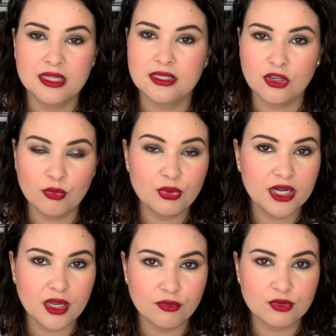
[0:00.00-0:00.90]
These are
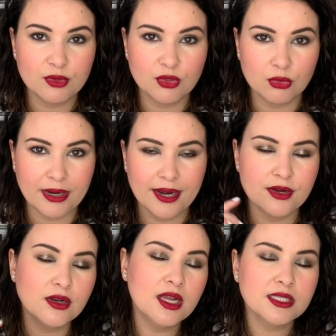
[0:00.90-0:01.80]
pretty comfortable to wear.
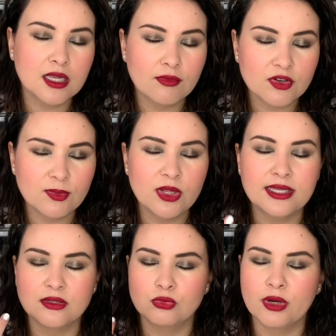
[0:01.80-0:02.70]
Not as comfortable
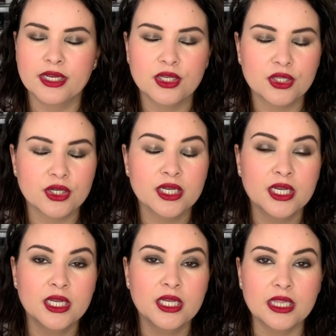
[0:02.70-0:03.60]
as a regular
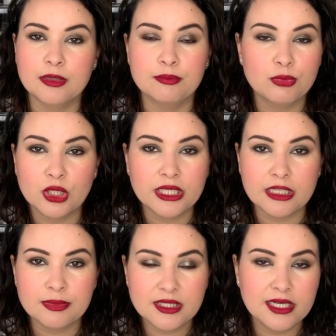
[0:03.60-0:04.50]
lip, bullet
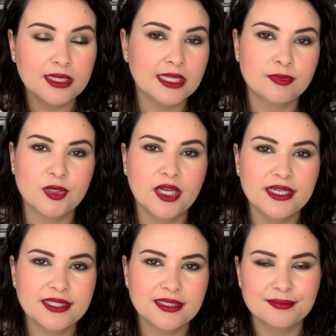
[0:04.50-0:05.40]
lipstick, let's be
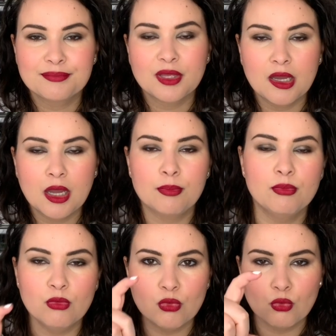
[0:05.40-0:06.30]
honest. A
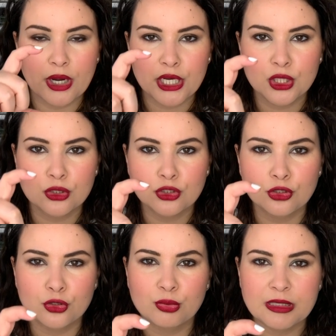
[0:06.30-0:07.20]
regular
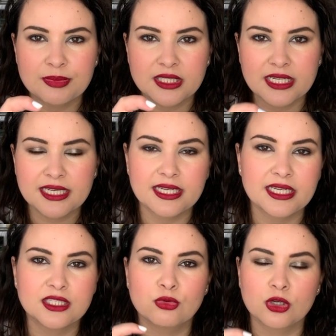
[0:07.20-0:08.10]
tube lipstick
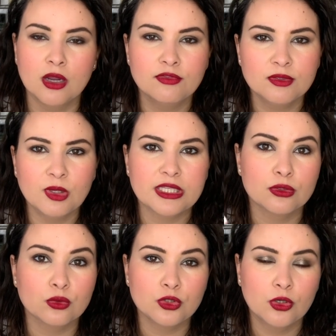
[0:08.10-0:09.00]
is more comfortable, like
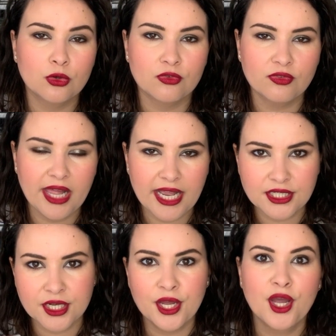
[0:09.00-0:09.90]
the Rouge Coco
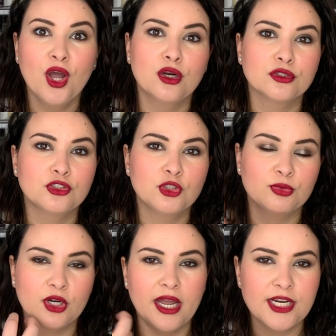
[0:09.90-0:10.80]
Flash are
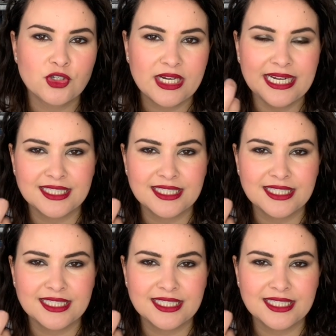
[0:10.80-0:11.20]
super hydrating.